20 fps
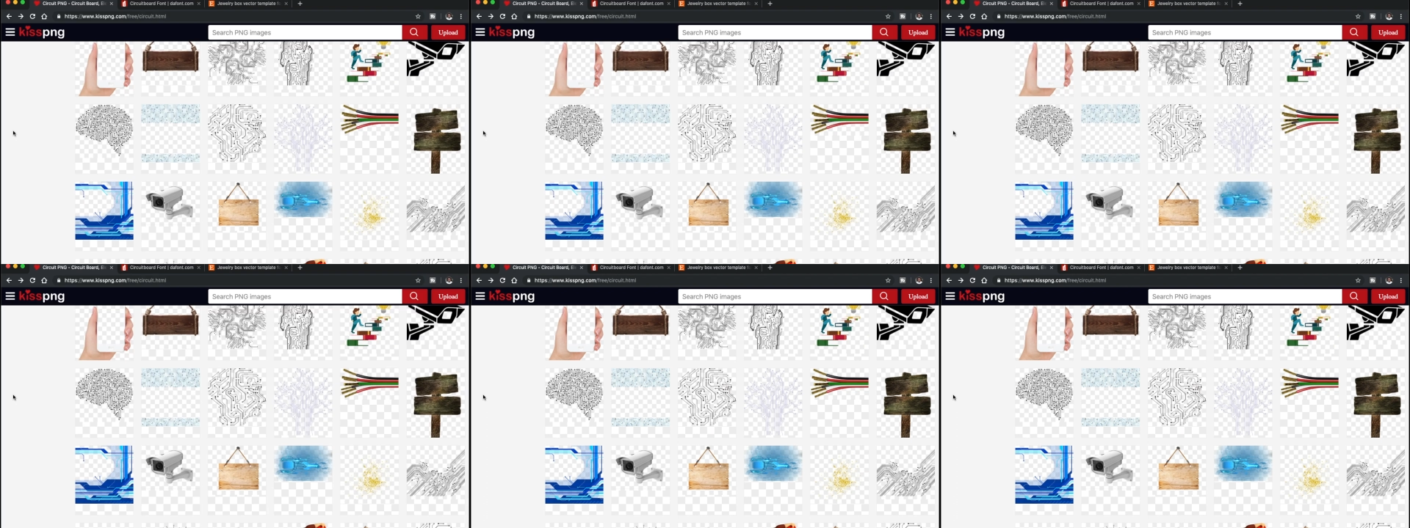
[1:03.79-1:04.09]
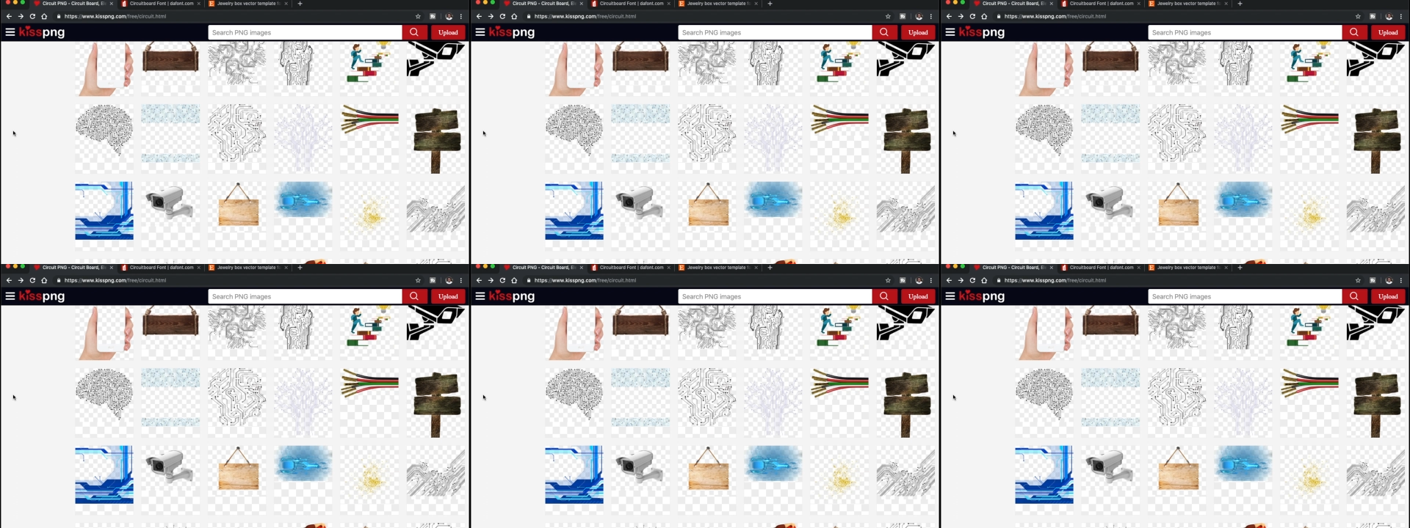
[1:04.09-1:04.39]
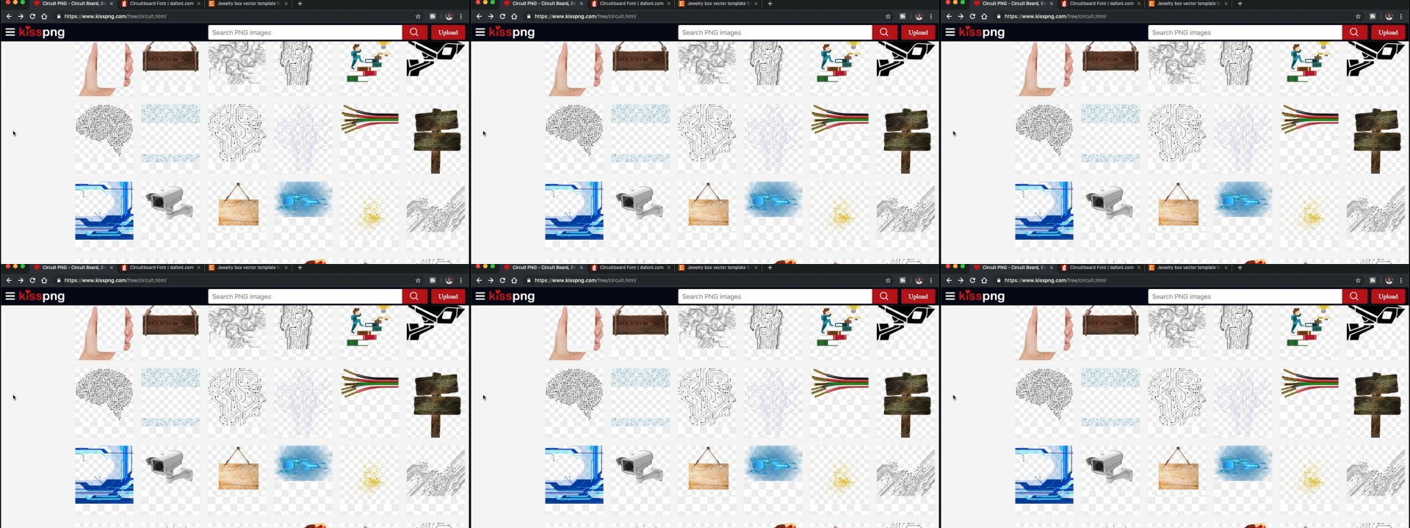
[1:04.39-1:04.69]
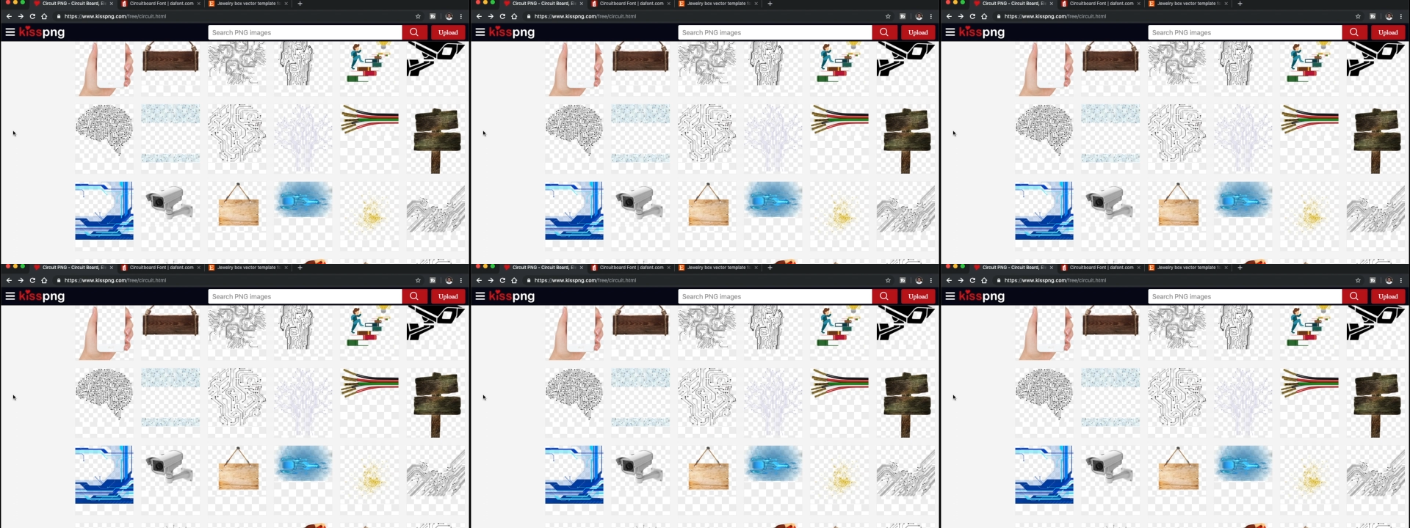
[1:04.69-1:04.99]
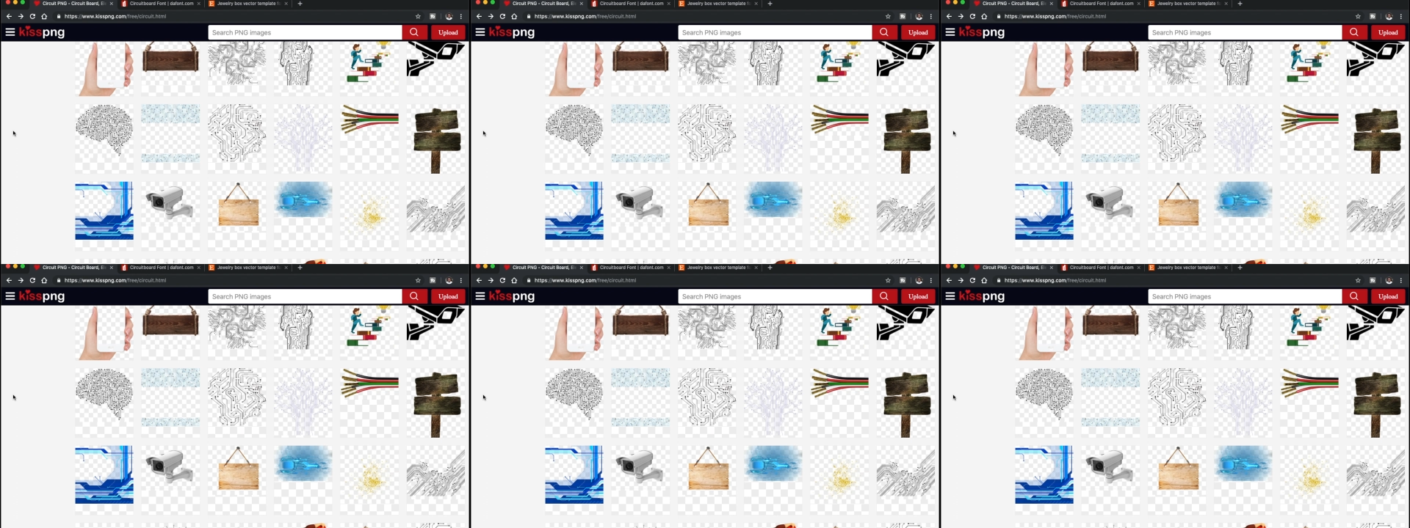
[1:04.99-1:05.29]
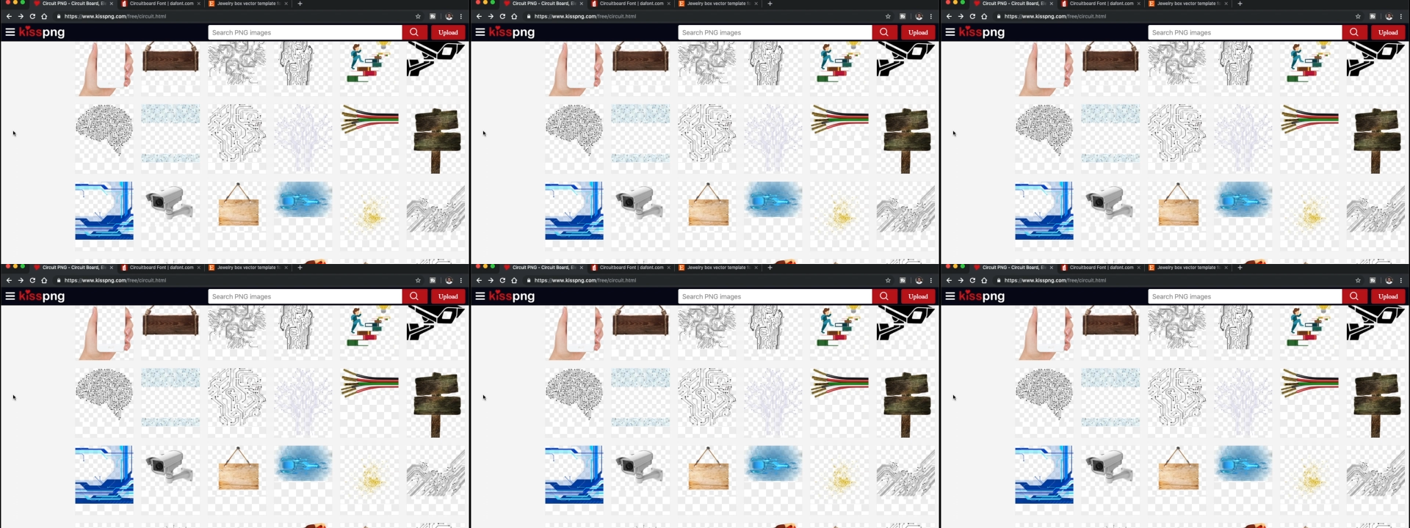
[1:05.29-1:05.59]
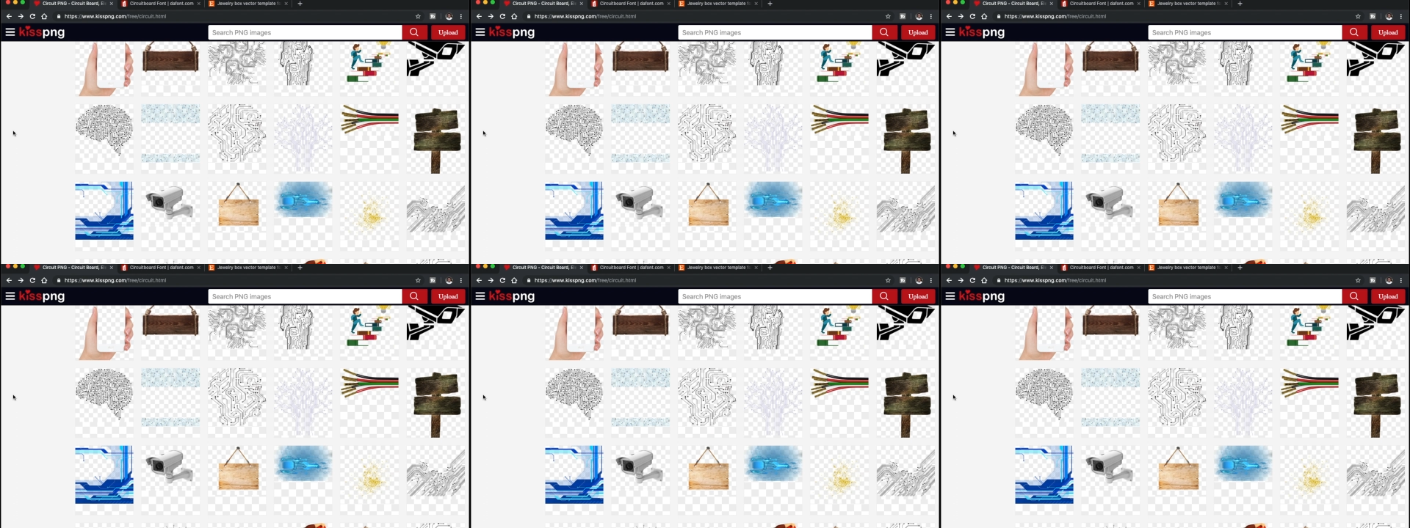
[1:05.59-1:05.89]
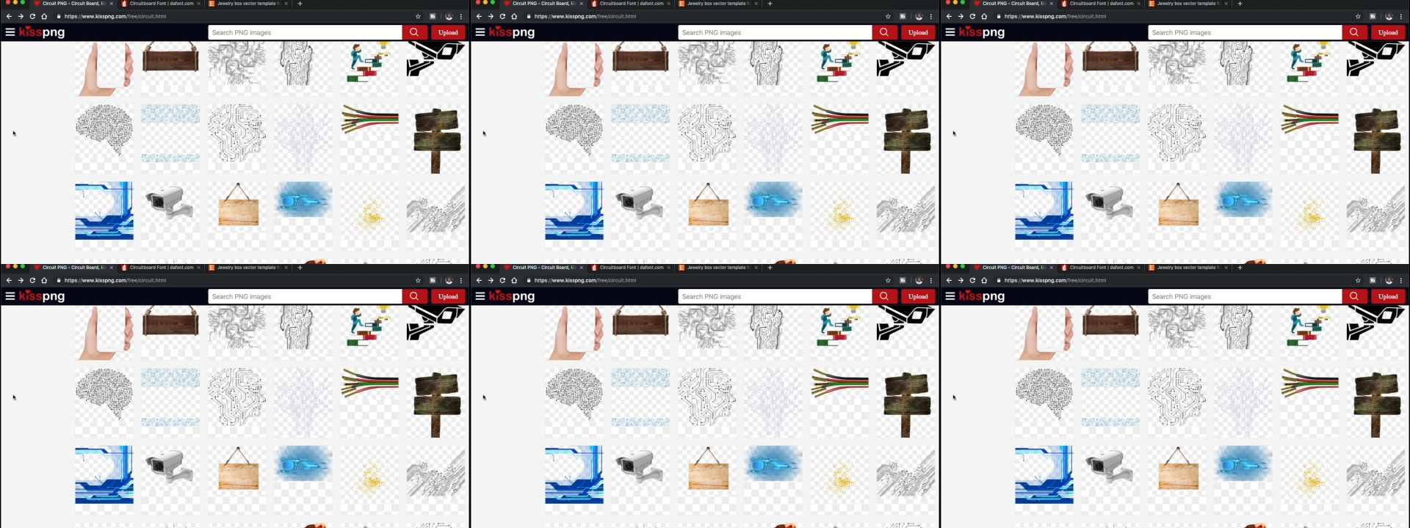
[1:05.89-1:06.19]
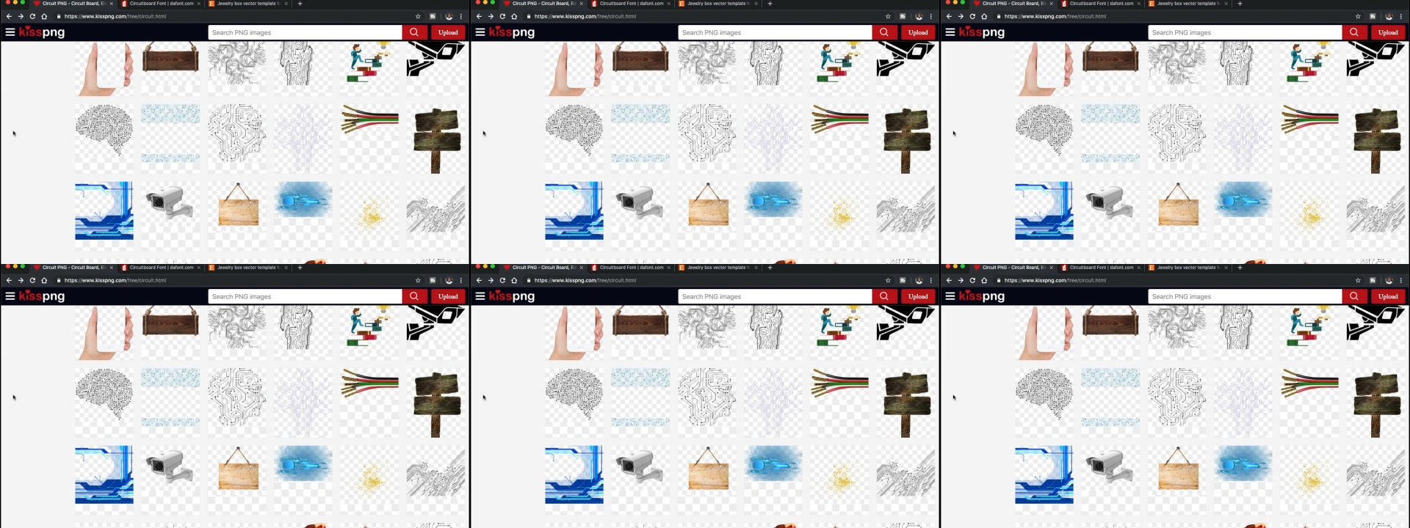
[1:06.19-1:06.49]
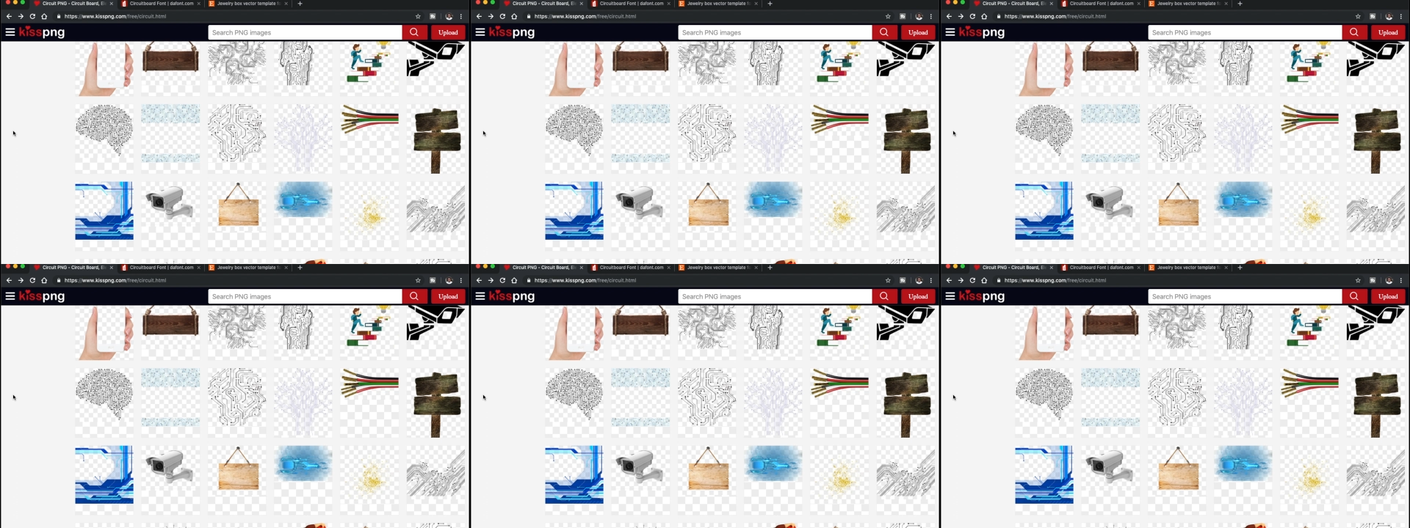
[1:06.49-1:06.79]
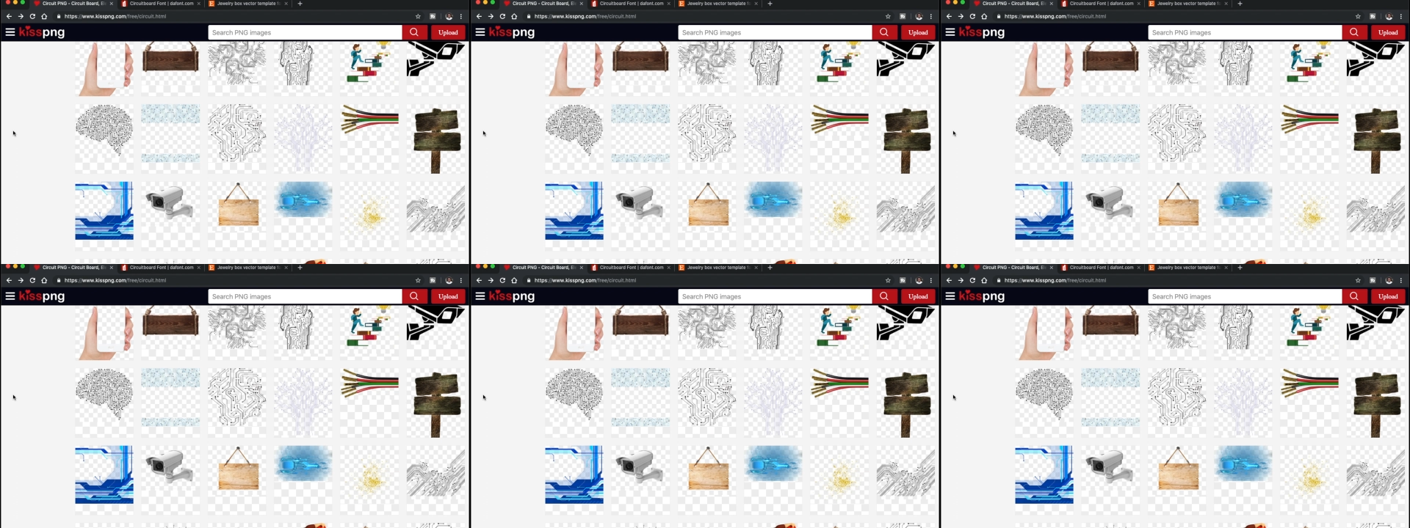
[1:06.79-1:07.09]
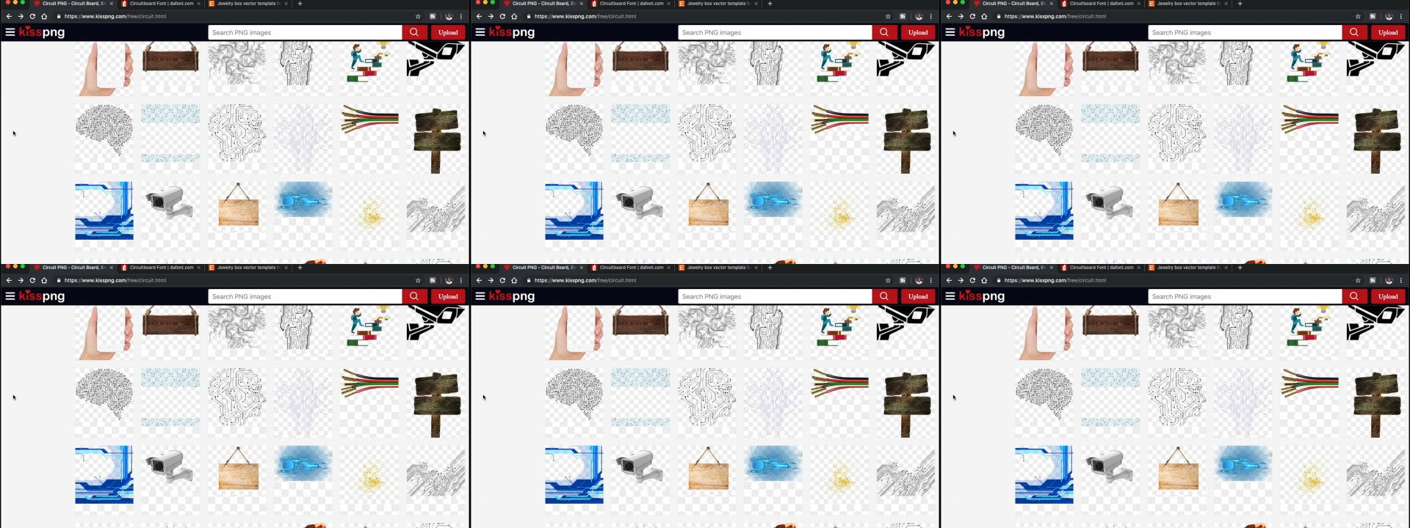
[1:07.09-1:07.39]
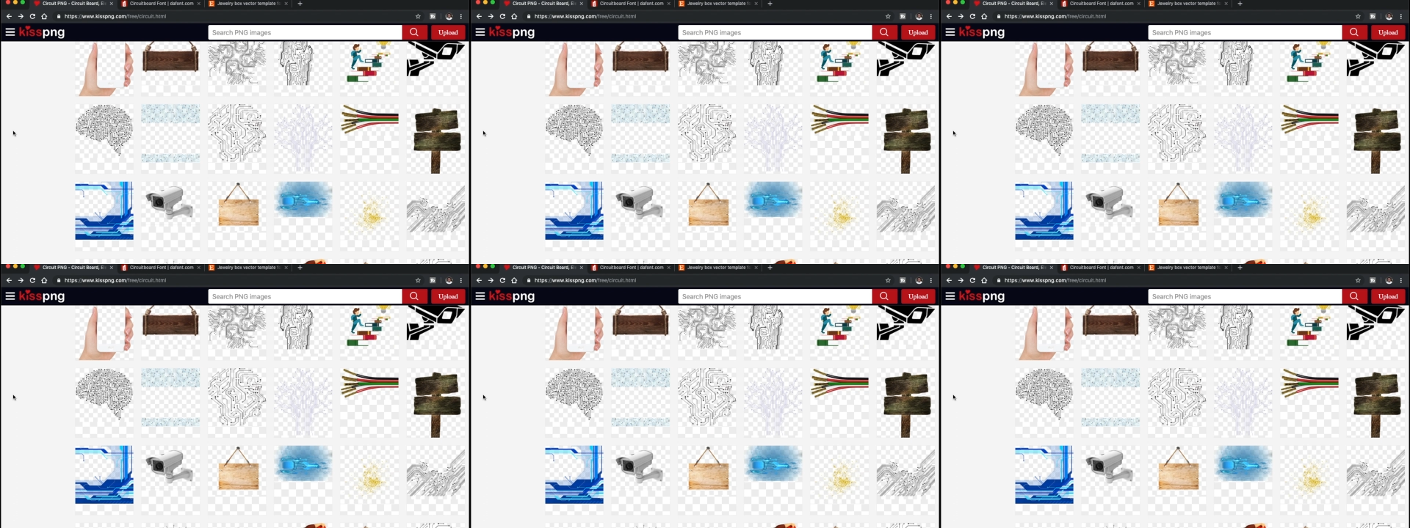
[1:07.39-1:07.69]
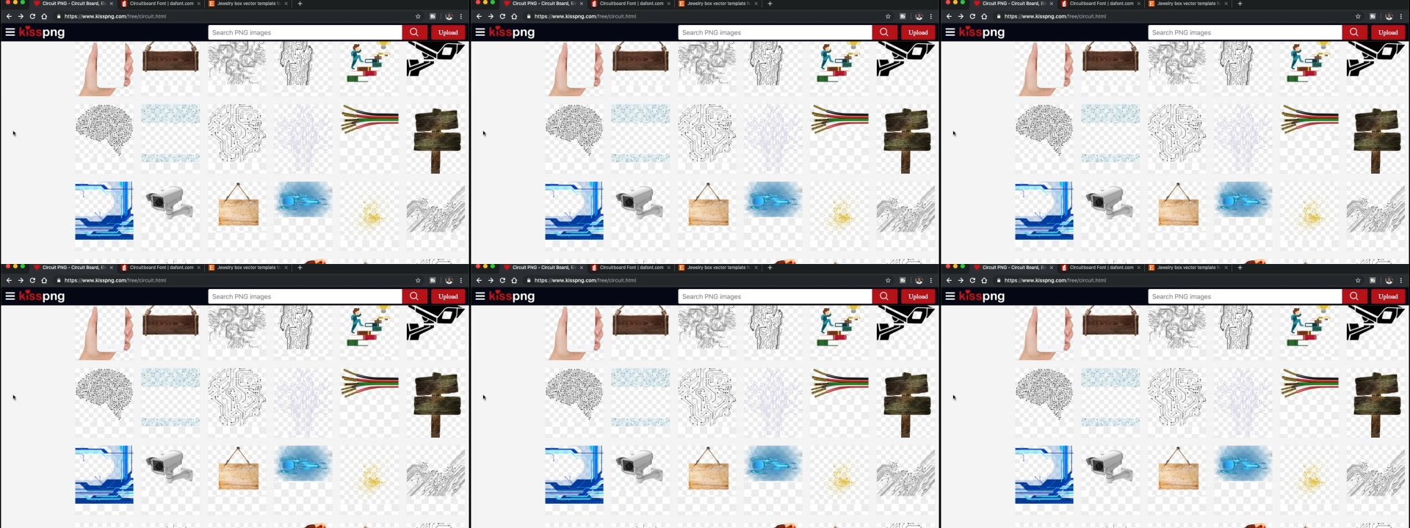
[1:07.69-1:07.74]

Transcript: Nobody's mouth can be seen.